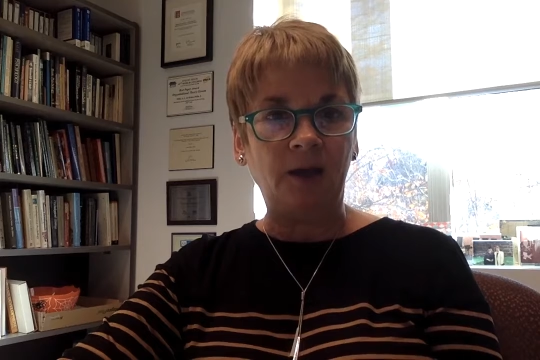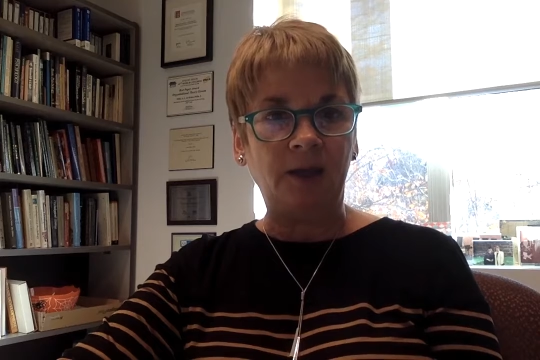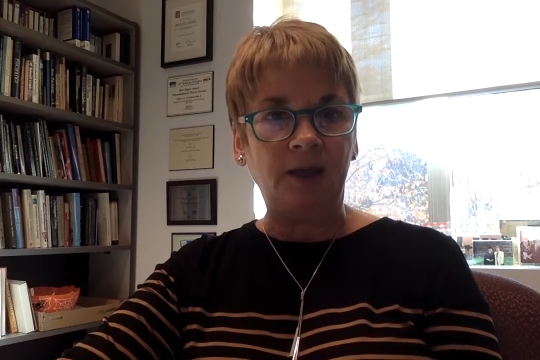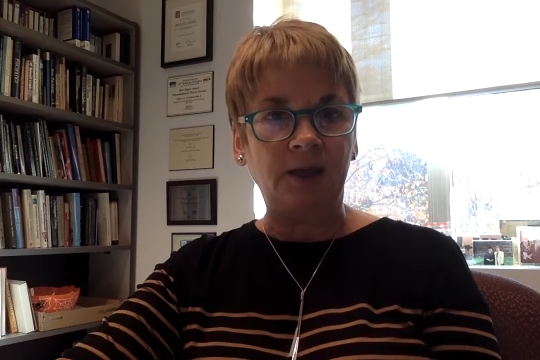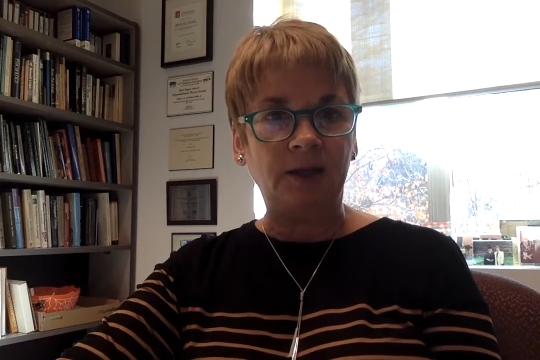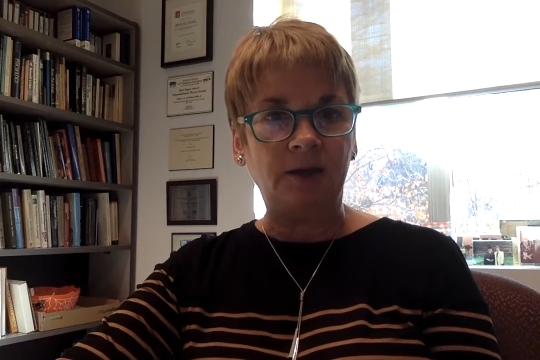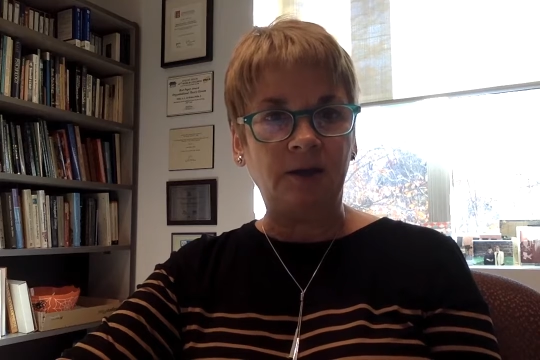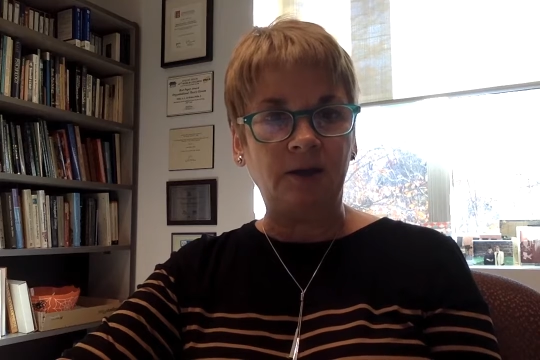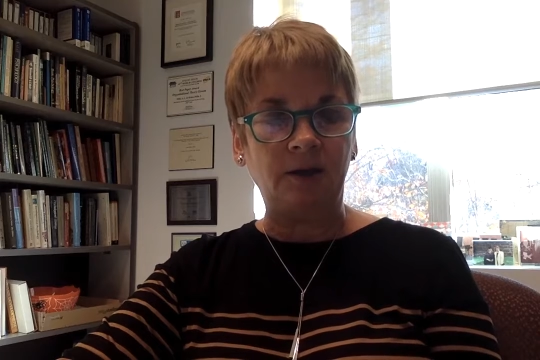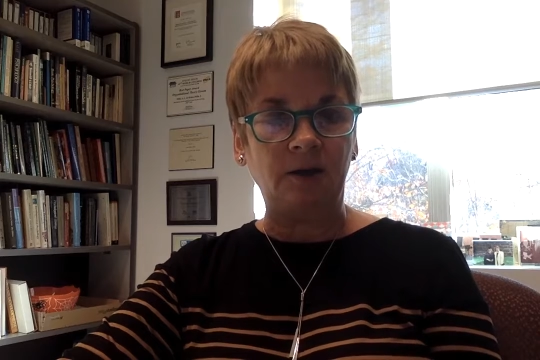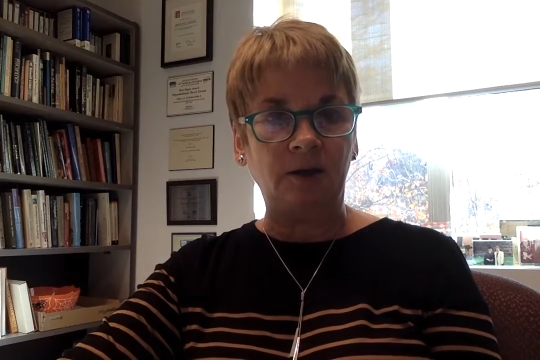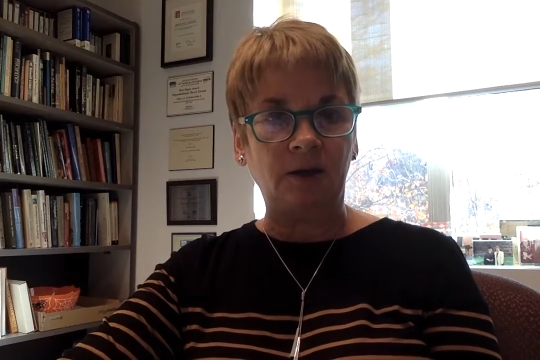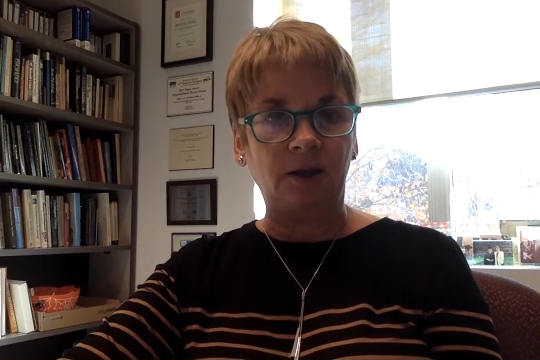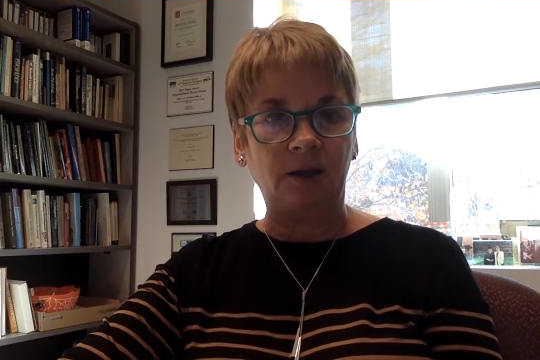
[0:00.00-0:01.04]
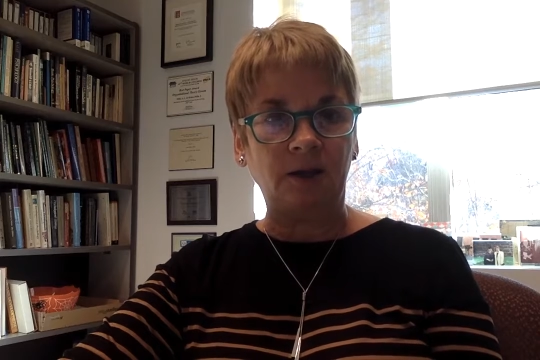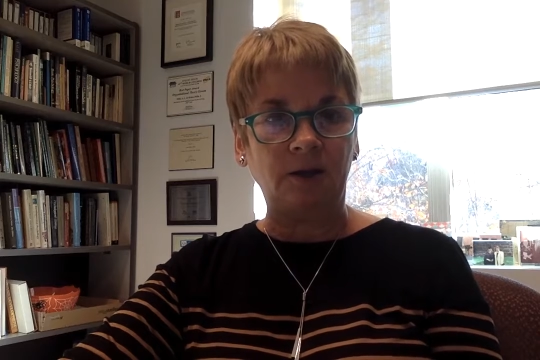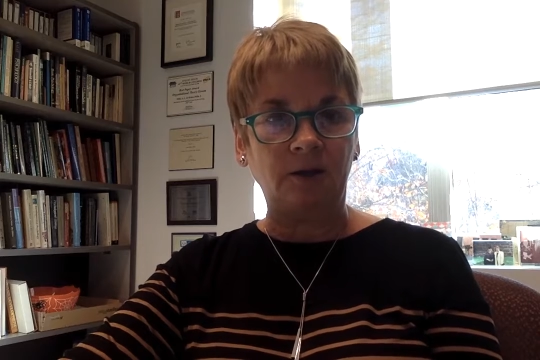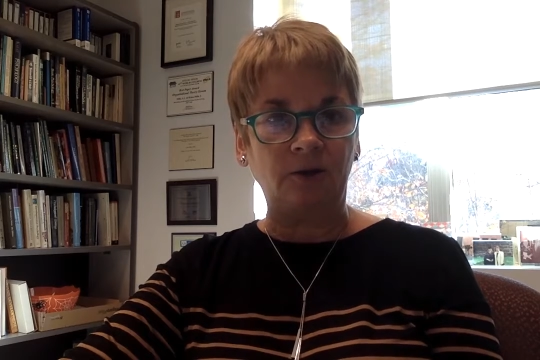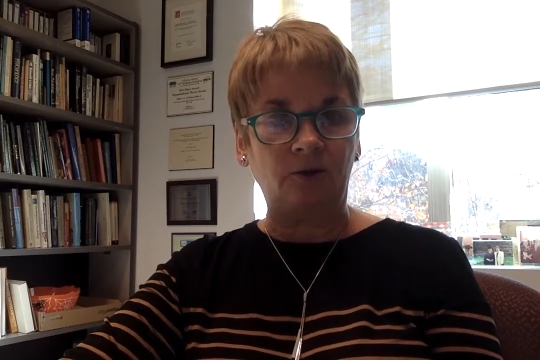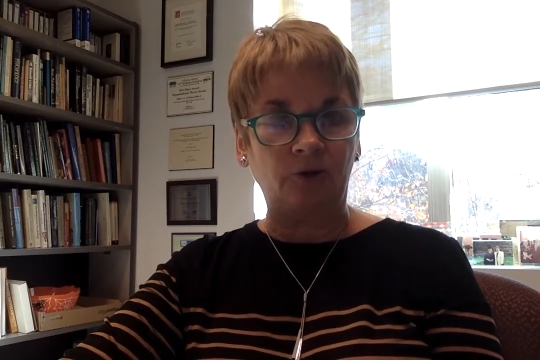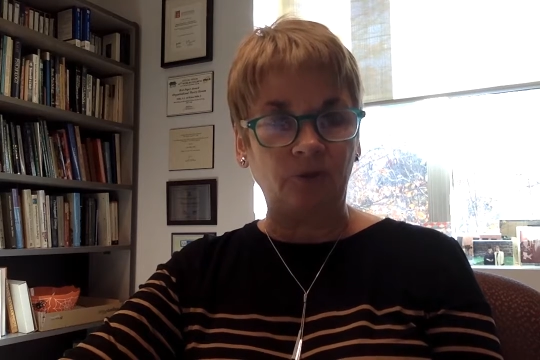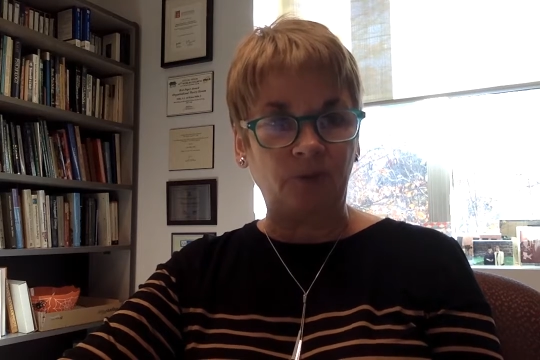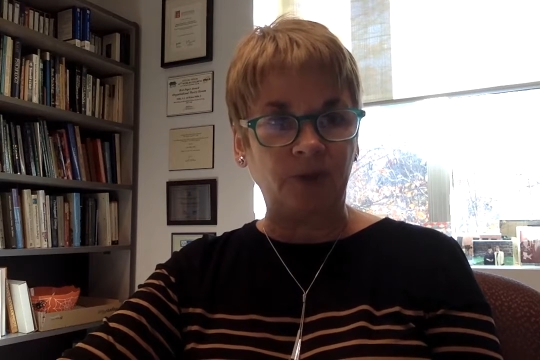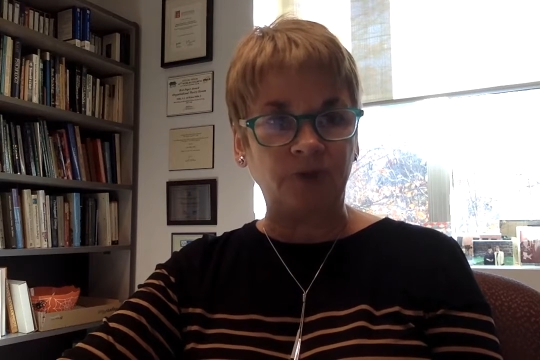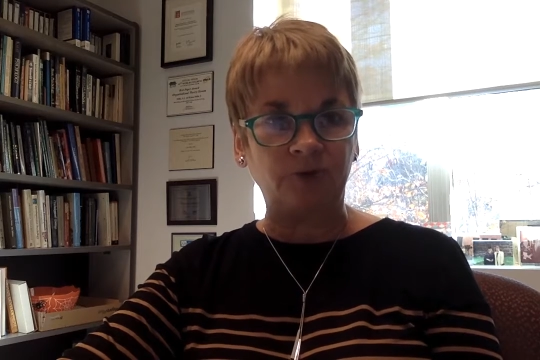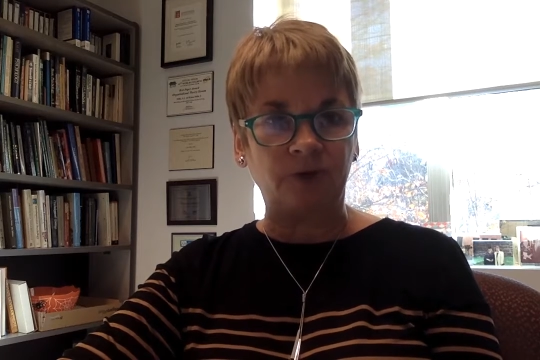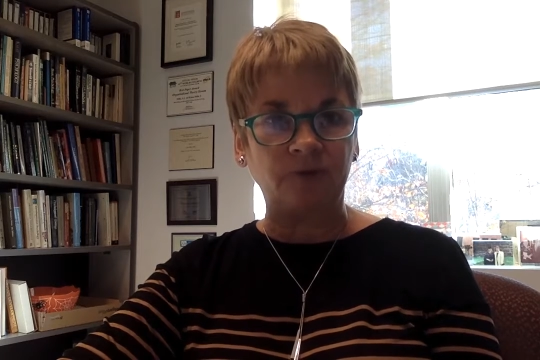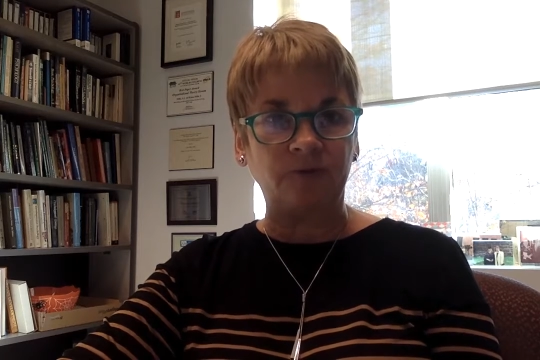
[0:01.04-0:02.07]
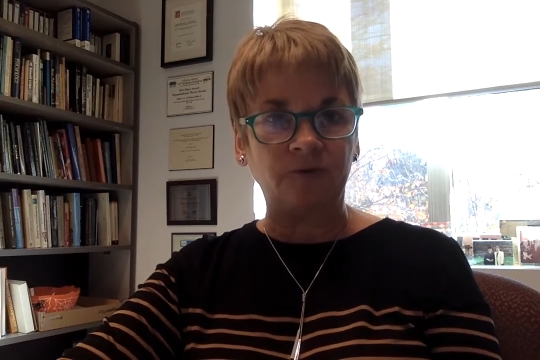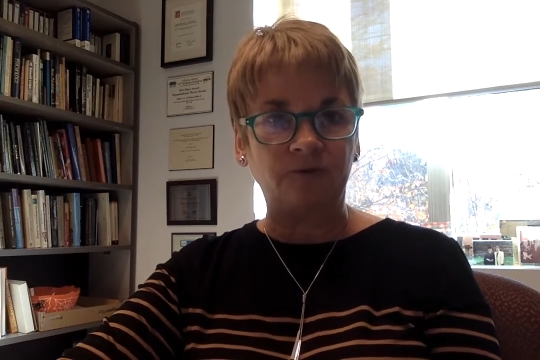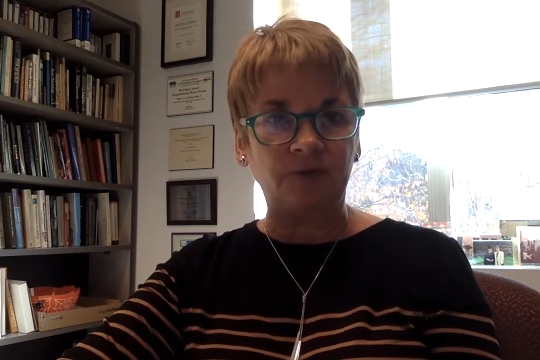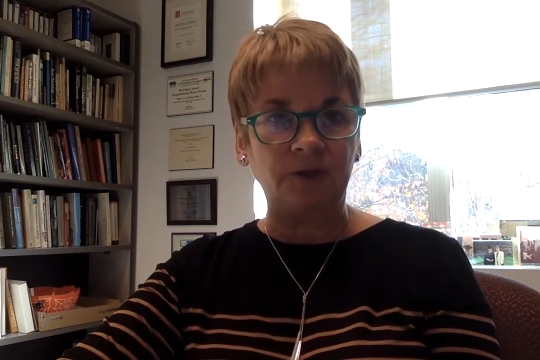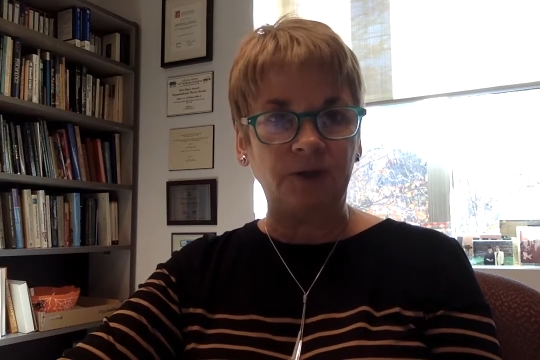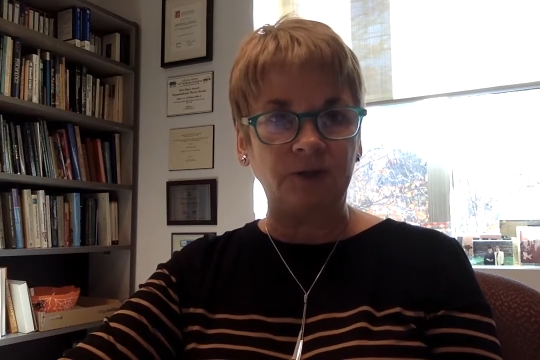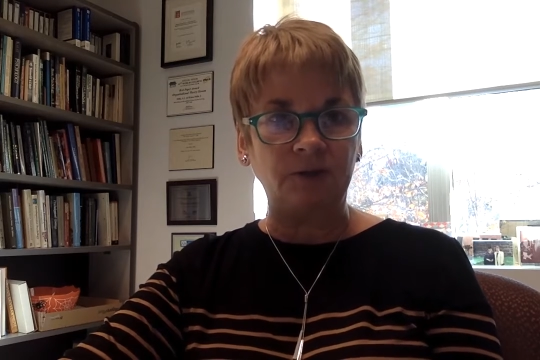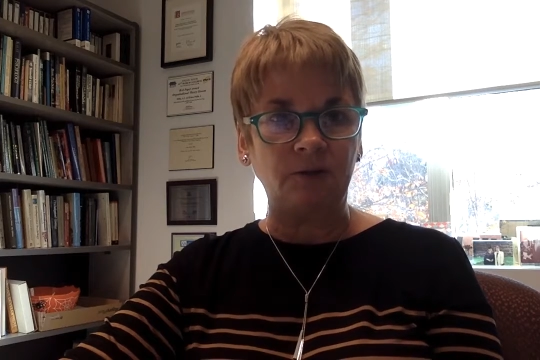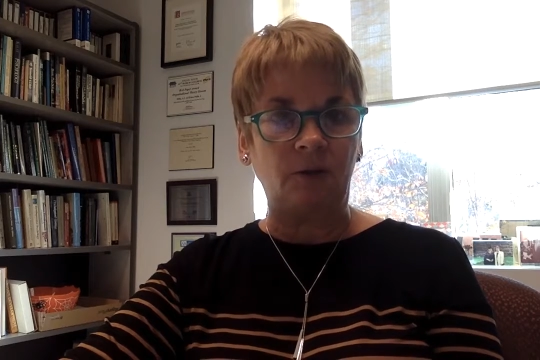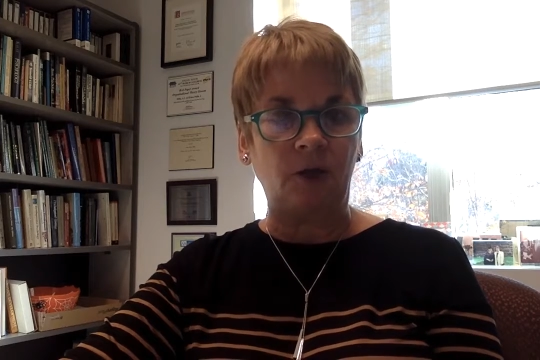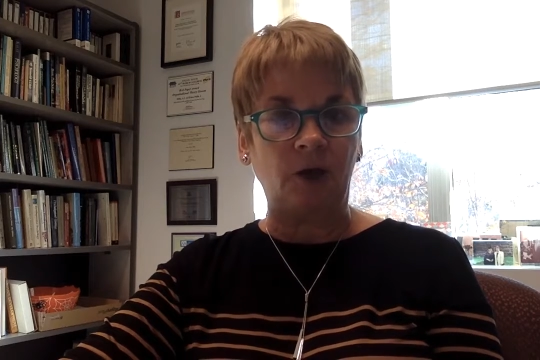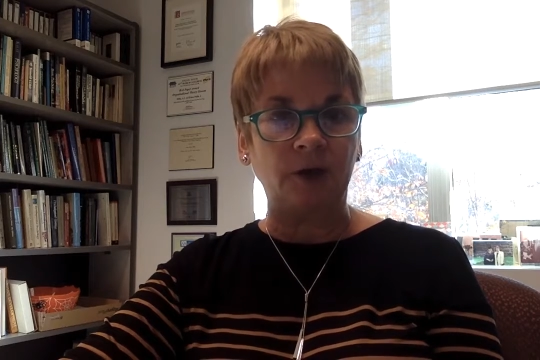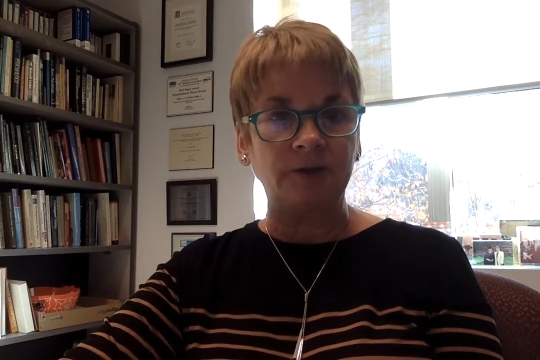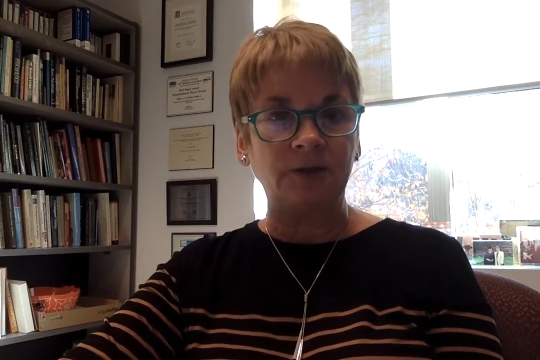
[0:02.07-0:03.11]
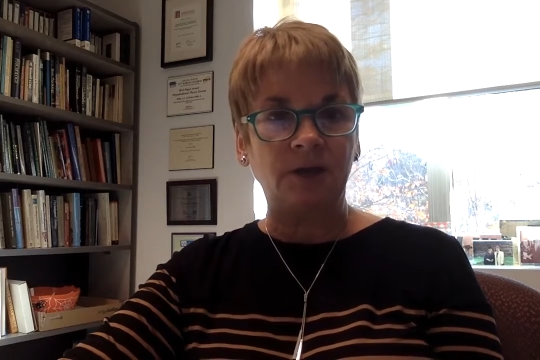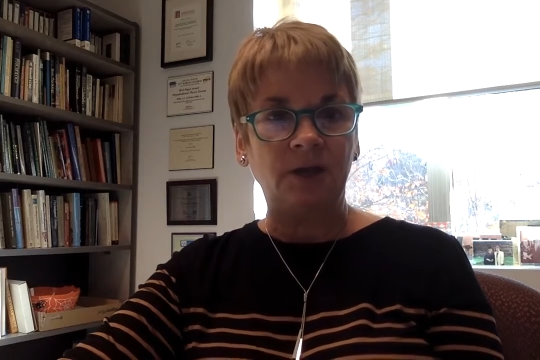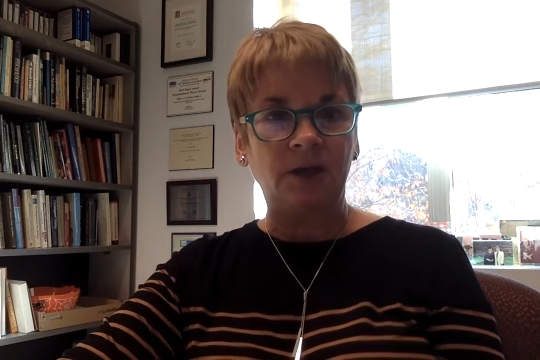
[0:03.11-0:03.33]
in Europe, I travel to Finland a lot,